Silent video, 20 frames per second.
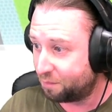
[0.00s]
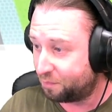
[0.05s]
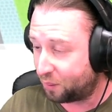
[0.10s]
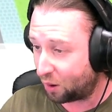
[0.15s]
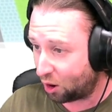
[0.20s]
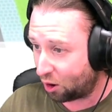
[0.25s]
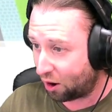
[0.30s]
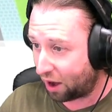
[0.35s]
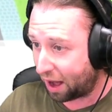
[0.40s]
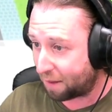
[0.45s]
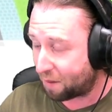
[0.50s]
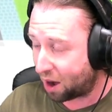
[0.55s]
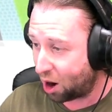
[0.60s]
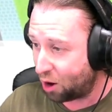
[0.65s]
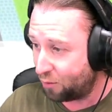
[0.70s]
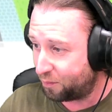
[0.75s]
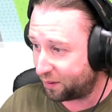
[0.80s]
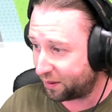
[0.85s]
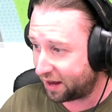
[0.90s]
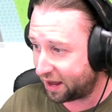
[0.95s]
But I'm
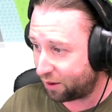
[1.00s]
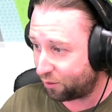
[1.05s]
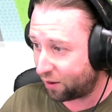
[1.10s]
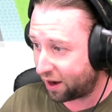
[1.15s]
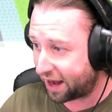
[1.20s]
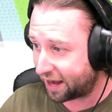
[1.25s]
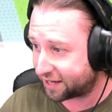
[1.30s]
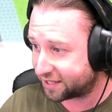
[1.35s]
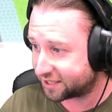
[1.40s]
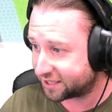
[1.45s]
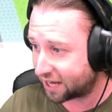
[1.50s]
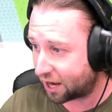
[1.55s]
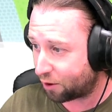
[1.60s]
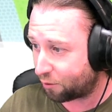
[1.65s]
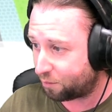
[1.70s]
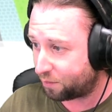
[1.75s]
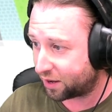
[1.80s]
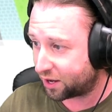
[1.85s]
hoping it works out